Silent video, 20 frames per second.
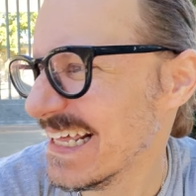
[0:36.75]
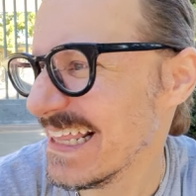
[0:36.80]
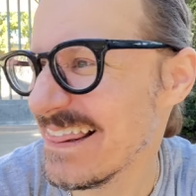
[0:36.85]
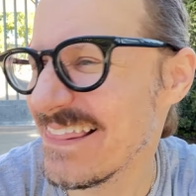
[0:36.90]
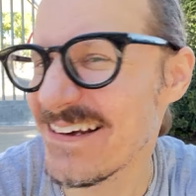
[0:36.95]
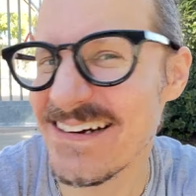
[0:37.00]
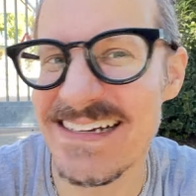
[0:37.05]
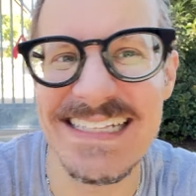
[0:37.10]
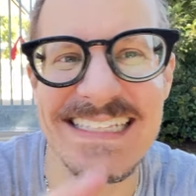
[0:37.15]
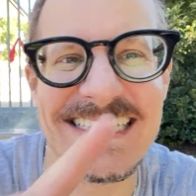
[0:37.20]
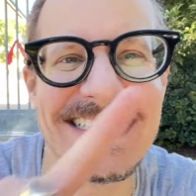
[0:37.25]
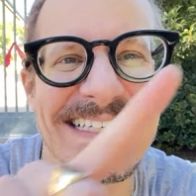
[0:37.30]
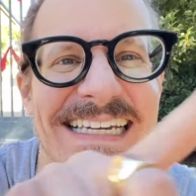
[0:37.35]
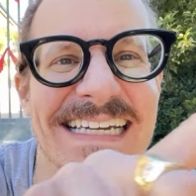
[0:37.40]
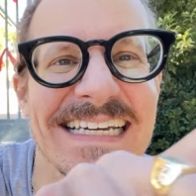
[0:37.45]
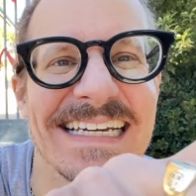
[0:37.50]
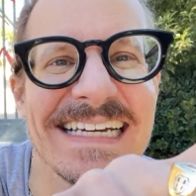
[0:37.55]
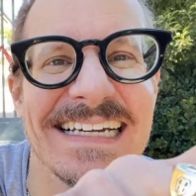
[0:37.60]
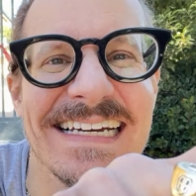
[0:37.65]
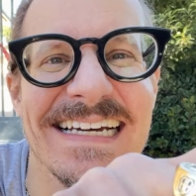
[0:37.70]
they're
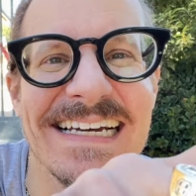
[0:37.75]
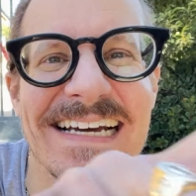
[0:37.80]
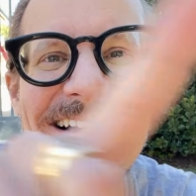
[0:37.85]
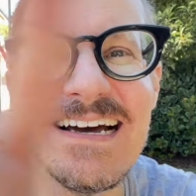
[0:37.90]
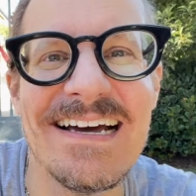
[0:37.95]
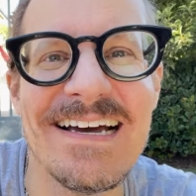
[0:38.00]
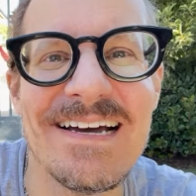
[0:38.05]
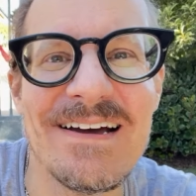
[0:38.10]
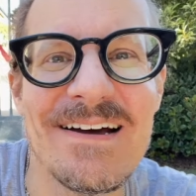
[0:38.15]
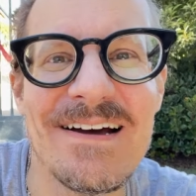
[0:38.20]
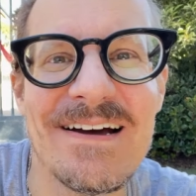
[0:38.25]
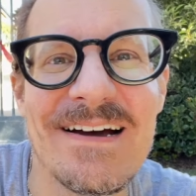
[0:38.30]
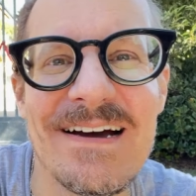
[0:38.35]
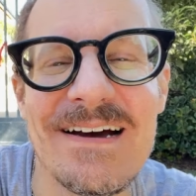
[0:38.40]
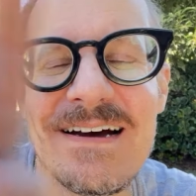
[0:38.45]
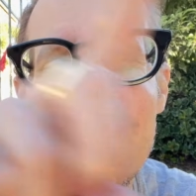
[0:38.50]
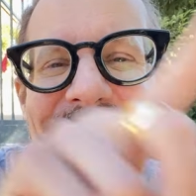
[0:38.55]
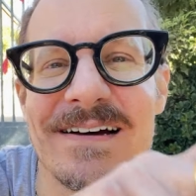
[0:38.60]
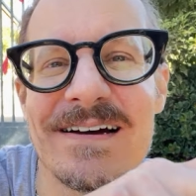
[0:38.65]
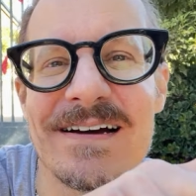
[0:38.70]
sitting
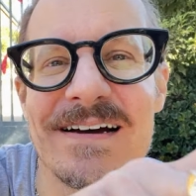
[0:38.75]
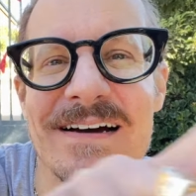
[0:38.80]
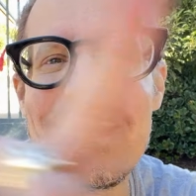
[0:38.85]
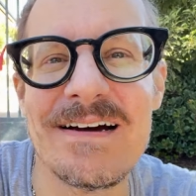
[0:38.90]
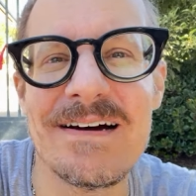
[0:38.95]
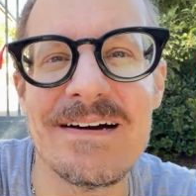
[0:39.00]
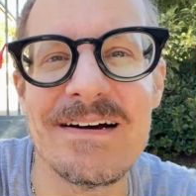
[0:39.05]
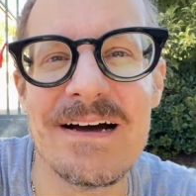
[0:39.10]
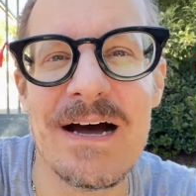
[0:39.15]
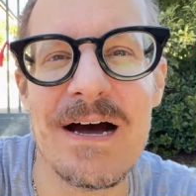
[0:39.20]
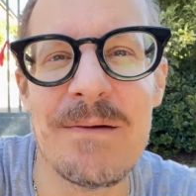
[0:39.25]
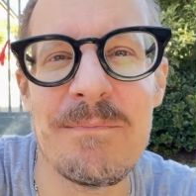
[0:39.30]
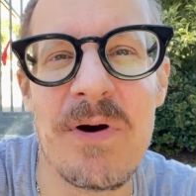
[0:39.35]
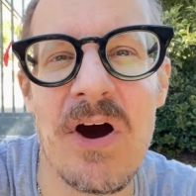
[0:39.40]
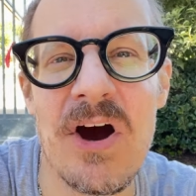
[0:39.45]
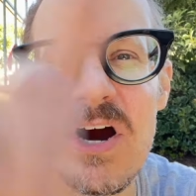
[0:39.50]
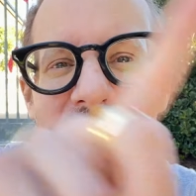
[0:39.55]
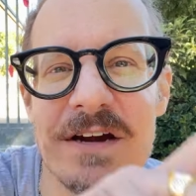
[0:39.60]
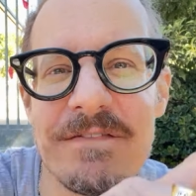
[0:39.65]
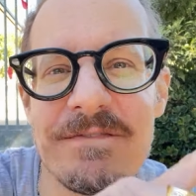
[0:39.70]

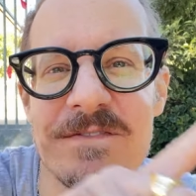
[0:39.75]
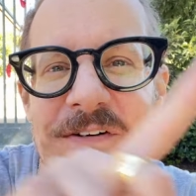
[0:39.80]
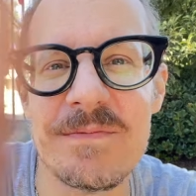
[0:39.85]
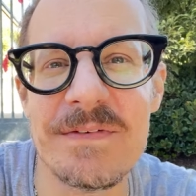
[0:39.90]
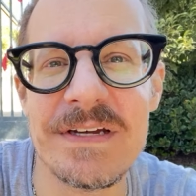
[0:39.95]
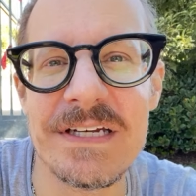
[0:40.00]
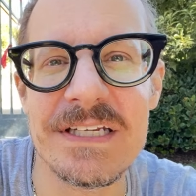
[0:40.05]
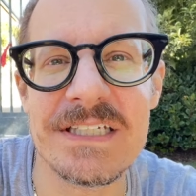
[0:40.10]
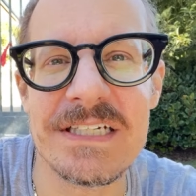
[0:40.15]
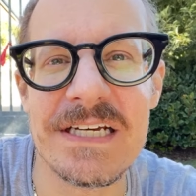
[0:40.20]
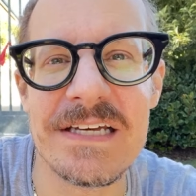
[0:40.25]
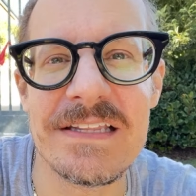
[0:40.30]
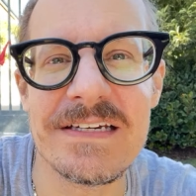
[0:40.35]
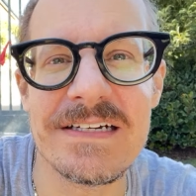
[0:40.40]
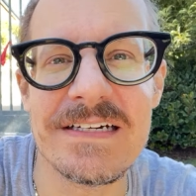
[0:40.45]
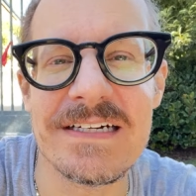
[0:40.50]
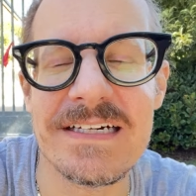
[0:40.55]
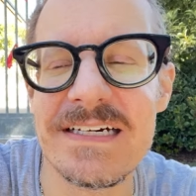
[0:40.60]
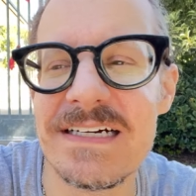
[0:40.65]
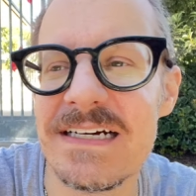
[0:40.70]
apart from each
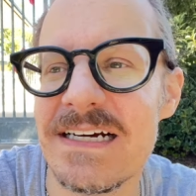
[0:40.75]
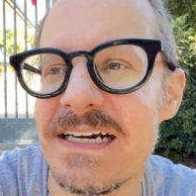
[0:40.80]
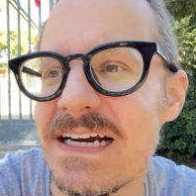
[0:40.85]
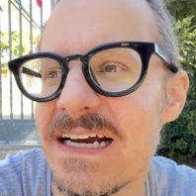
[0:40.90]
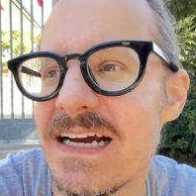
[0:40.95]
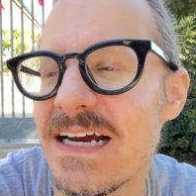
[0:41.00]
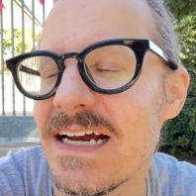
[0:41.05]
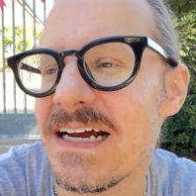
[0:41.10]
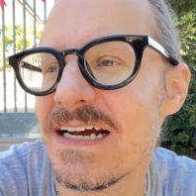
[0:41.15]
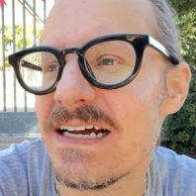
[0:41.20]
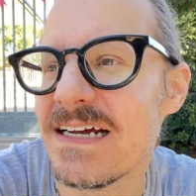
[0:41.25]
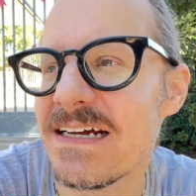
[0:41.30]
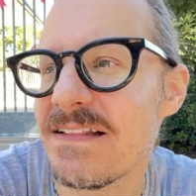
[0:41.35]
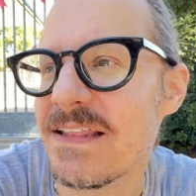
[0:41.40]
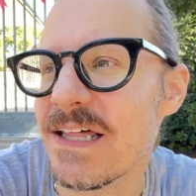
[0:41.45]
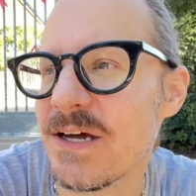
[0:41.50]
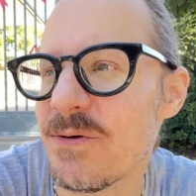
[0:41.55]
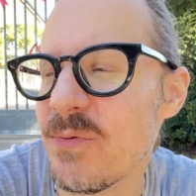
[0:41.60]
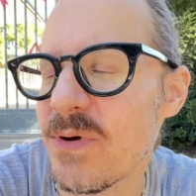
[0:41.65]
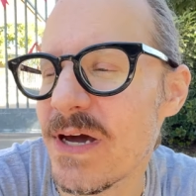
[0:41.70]
other,
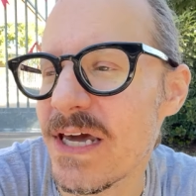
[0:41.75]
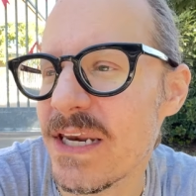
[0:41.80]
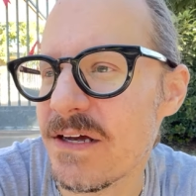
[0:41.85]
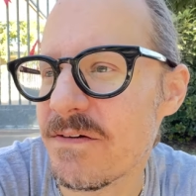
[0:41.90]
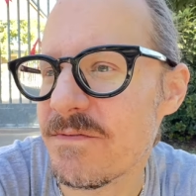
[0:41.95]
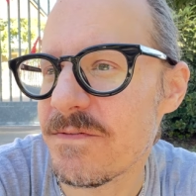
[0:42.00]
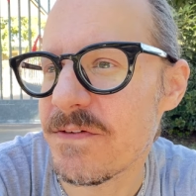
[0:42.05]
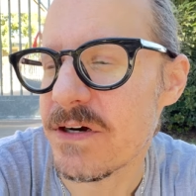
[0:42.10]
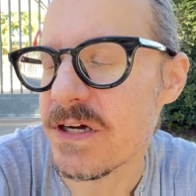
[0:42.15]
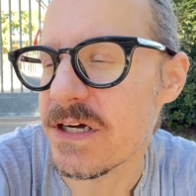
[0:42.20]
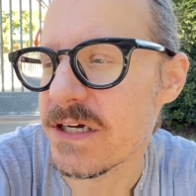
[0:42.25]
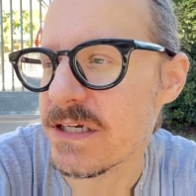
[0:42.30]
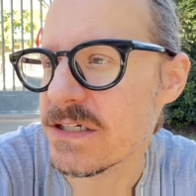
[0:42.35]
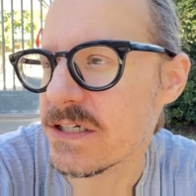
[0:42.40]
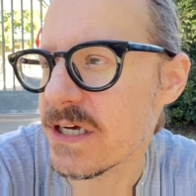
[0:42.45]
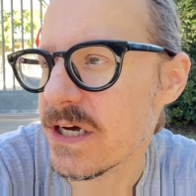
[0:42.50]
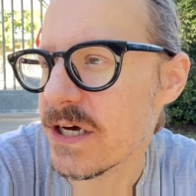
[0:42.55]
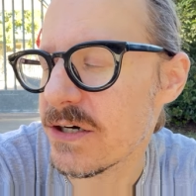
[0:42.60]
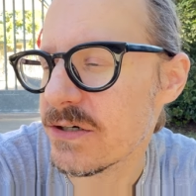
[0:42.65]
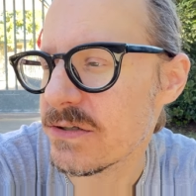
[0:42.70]
like waiting for
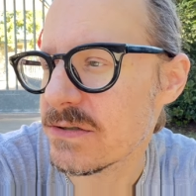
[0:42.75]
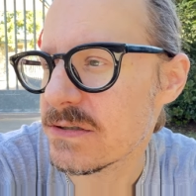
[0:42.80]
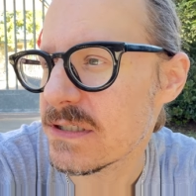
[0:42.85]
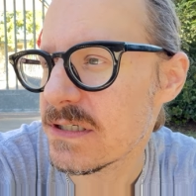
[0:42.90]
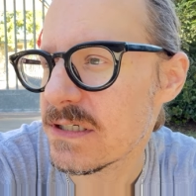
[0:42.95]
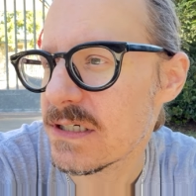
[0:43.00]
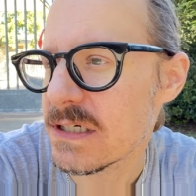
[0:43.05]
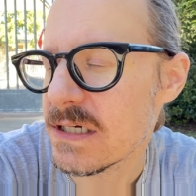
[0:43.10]
Godot.